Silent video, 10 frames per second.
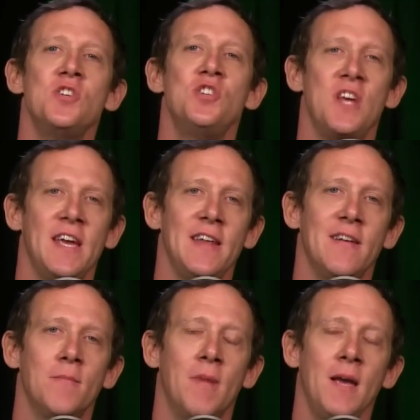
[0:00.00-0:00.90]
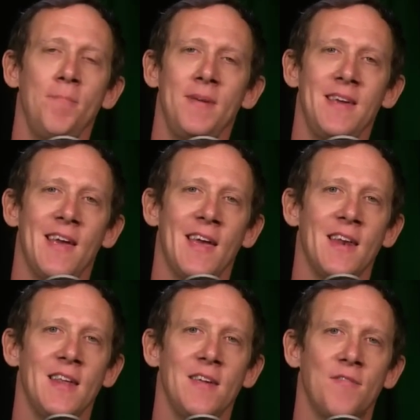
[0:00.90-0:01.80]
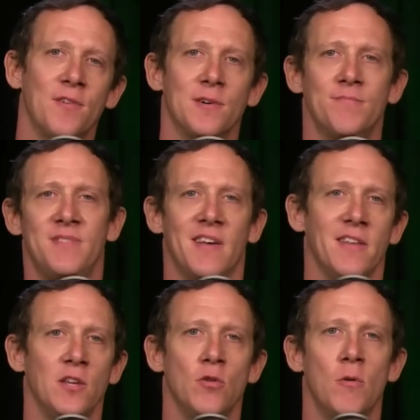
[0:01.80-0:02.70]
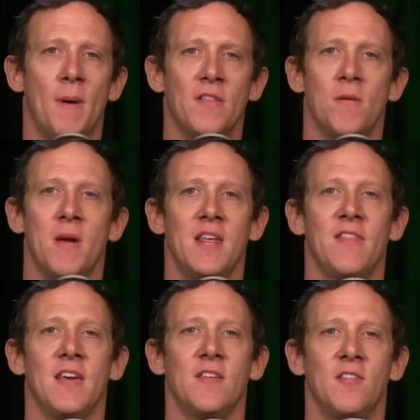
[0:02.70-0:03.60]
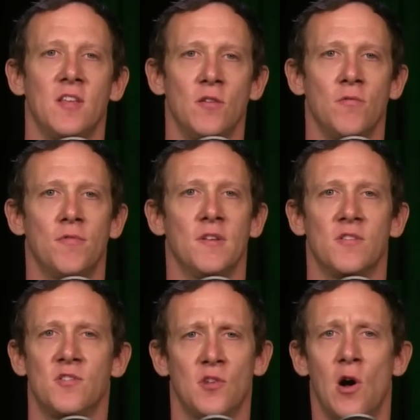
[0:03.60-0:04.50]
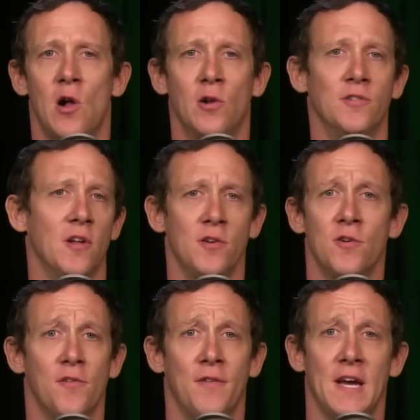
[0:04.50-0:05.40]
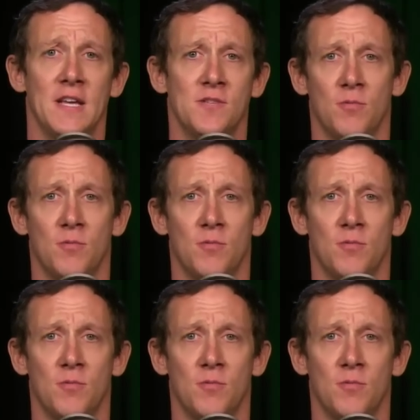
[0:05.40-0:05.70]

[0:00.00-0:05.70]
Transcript: shade might be handy for telling you about the many things that you've installed on your device,